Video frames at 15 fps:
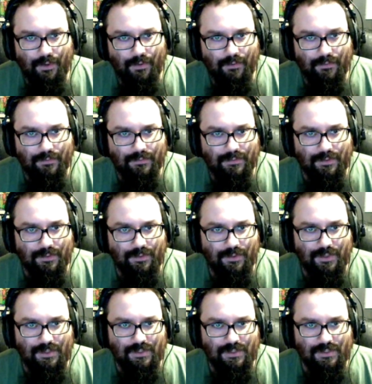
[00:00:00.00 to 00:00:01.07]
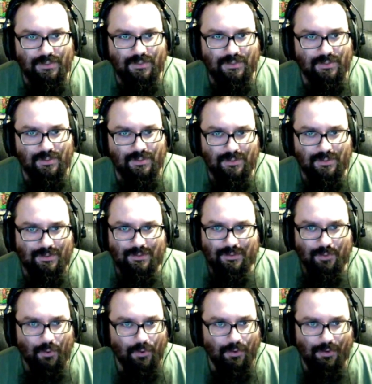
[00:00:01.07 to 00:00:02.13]
So you could just
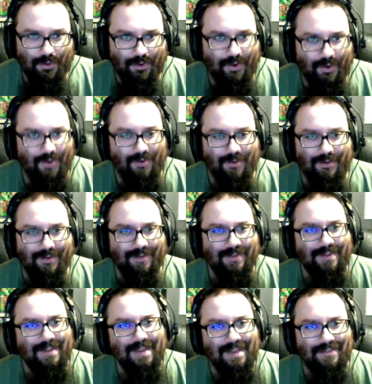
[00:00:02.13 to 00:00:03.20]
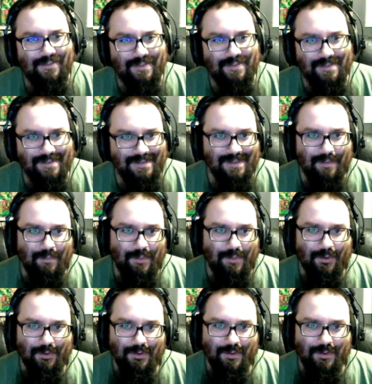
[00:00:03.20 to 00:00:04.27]
snorkel. If you see something,
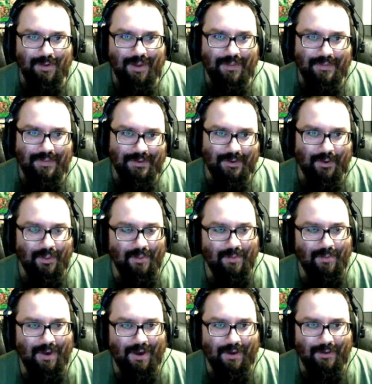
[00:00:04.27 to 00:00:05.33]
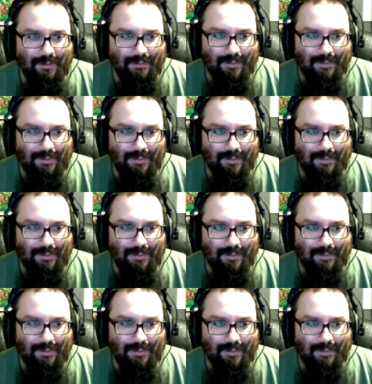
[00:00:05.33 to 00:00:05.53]
hold your breath and go to the bottom.